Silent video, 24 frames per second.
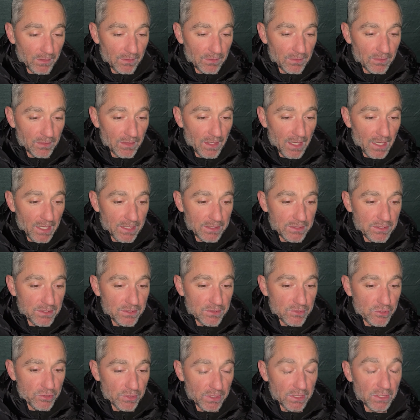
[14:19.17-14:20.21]
that
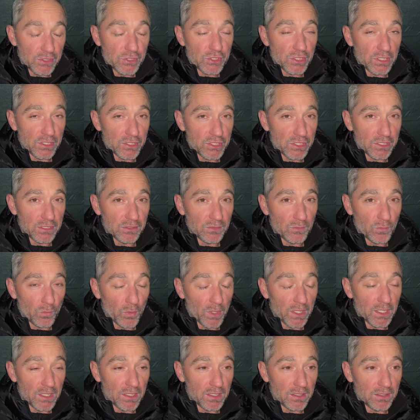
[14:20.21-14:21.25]
trail junction
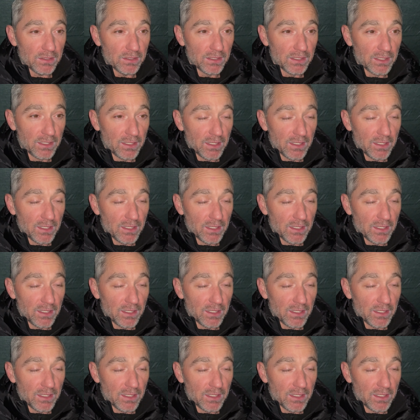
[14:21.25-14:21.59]
where